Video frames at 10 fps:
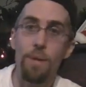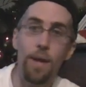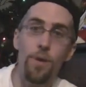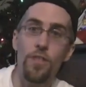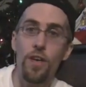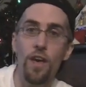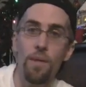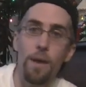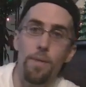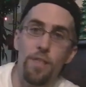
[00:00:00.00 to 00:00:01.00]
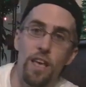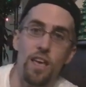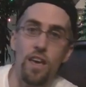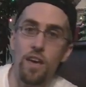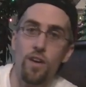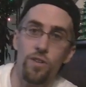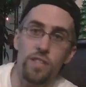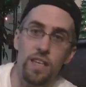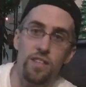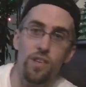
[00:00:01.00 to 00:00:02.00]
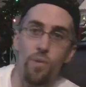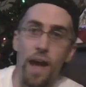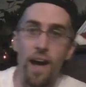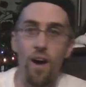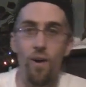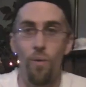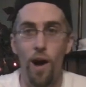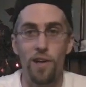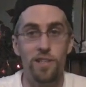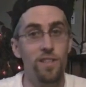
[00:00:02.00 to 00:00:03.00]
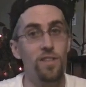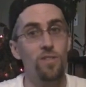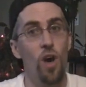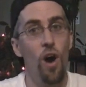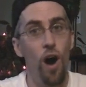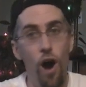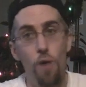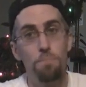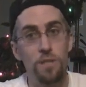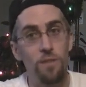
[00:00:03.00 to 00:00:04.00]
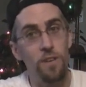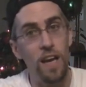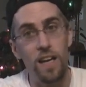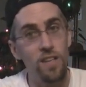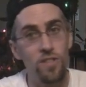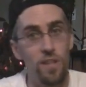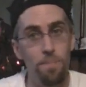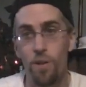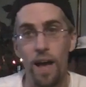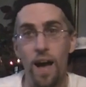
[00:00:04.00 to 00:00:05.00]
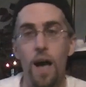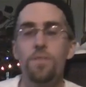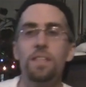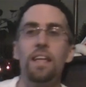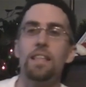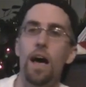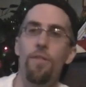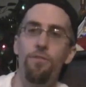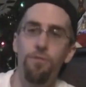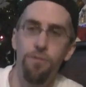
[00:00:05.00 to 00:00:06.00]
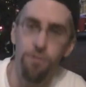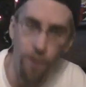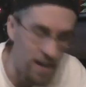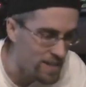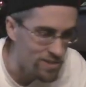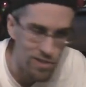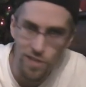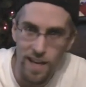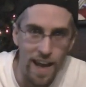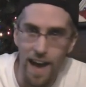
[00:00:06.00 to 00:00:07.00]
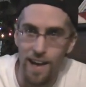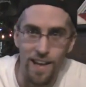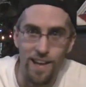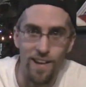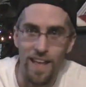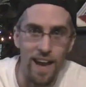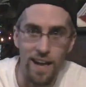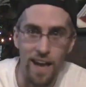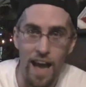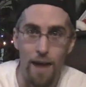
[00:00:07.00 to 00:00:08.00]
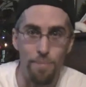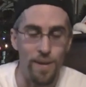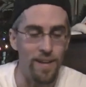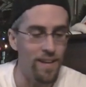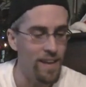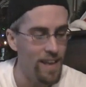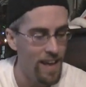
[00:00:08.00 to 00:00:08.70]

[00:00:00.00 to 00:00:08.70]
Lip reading: Maybe the Eagles can derail Washington's hopes of getting into the playoffs. Get the fucking shit out of here. That ain't happening.